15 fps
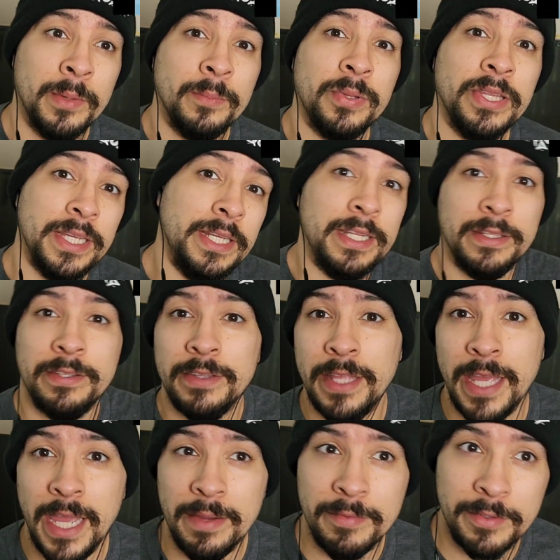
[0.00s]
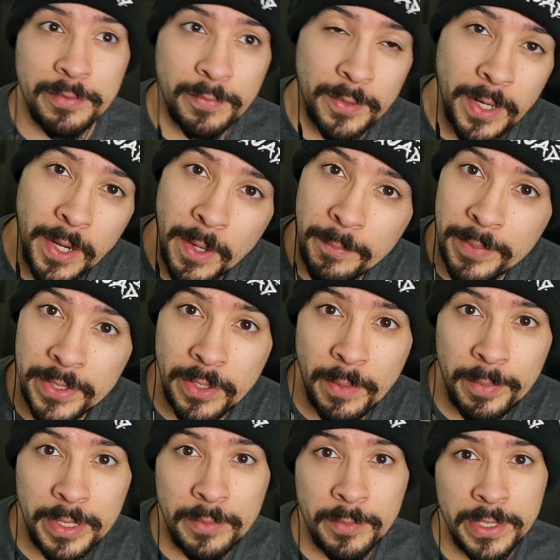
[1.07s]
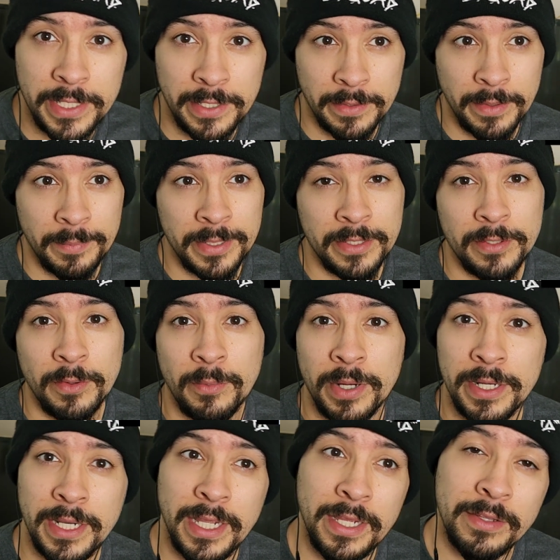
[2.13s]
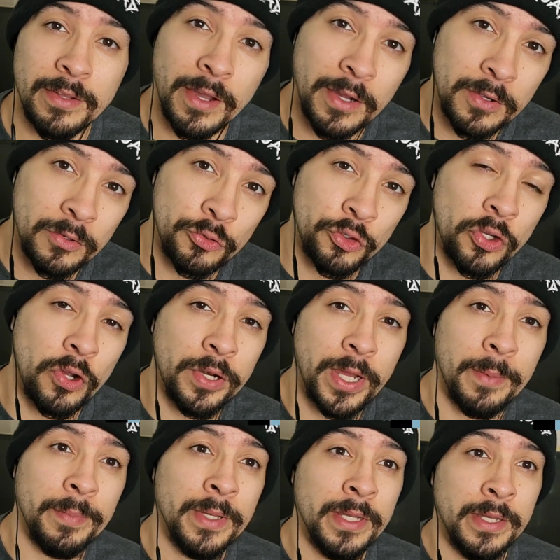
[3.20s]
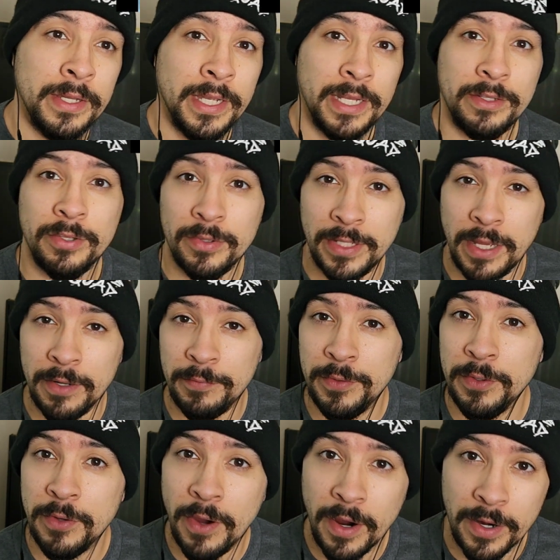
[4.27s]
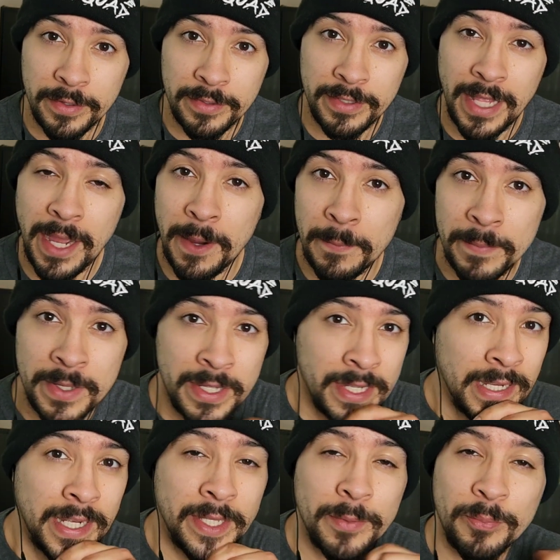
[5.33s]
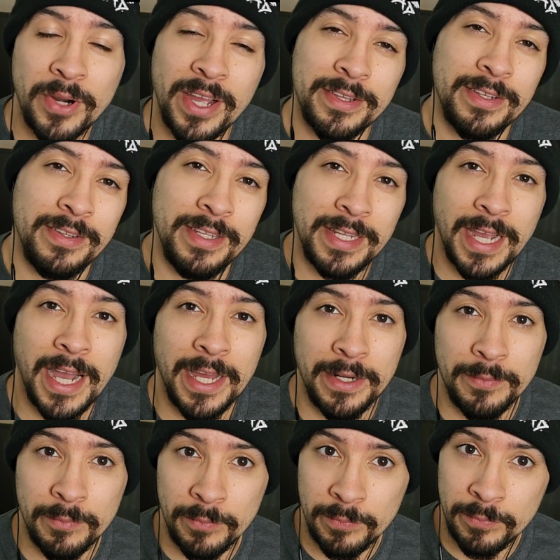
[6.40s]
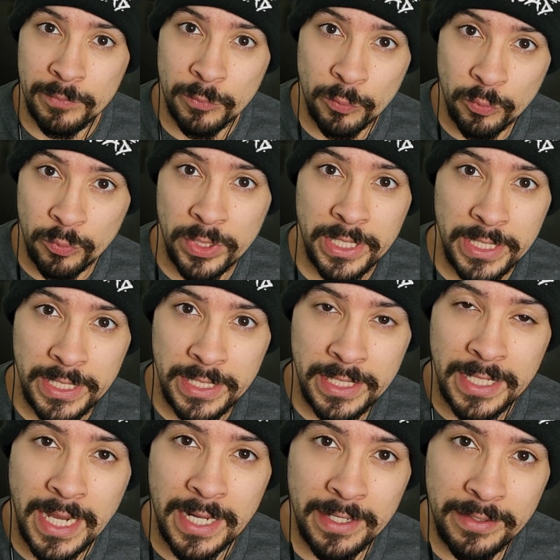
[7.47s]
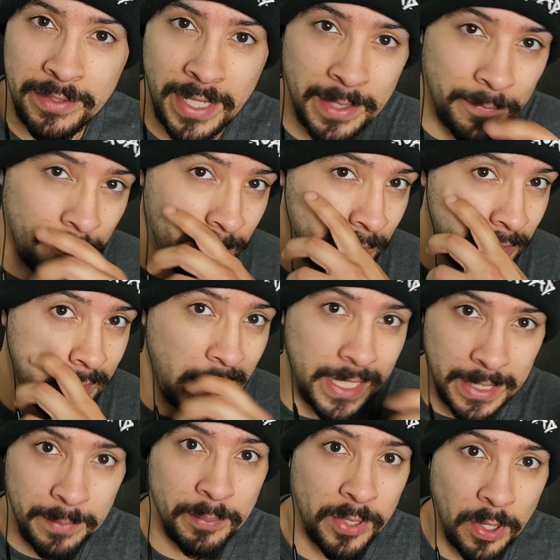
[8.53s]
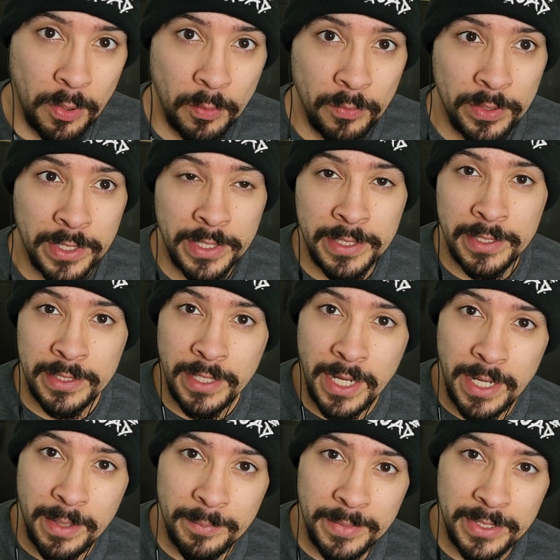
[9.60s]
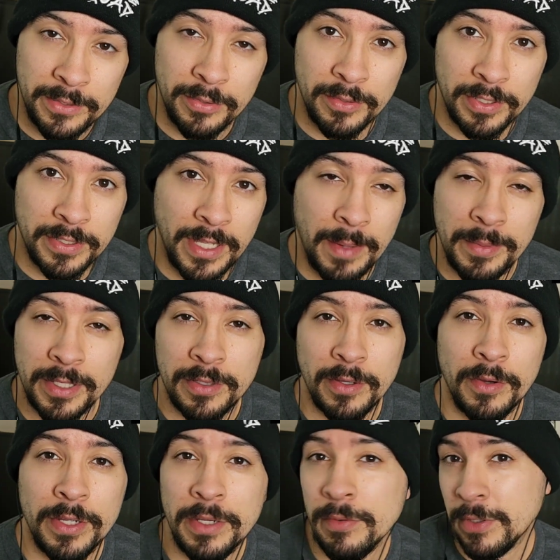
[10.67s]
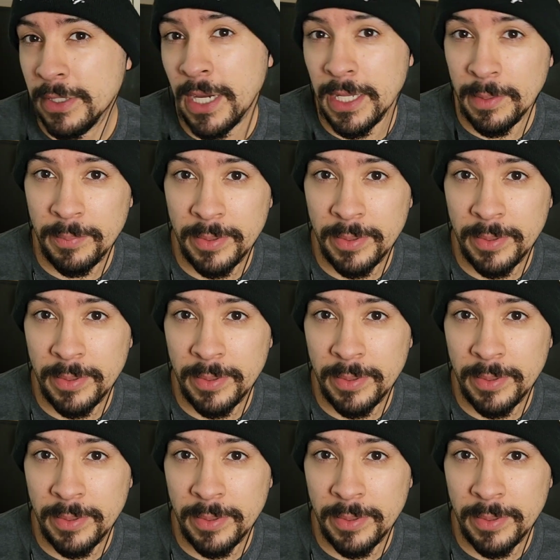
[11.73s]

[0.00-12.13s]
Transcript: pleading to the heavens for help, but nobody would hear him, until one day his uncle showed up and took down a few guards. Now, in the process, he got a deadly blow into his stomach, so he was kind of